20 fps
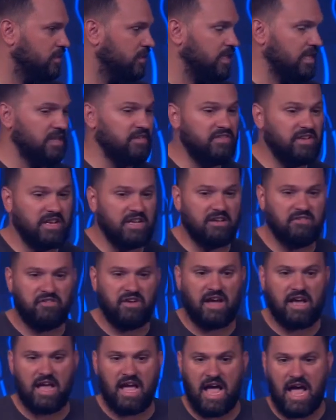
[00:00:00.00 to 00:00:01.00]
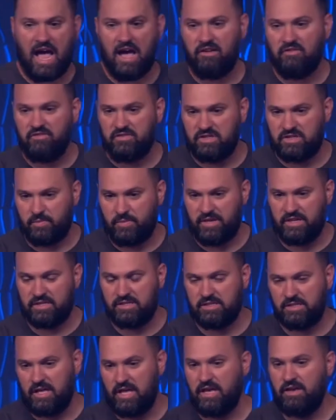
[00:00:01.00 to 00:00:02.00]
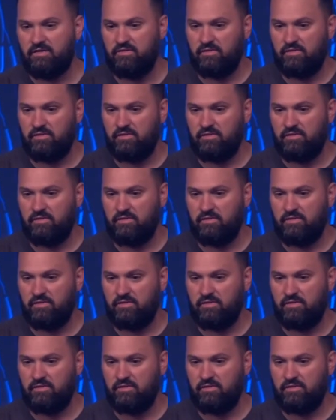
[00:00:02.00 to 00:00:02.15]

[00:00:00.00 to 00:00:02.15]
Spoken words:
even if I have to be a slave,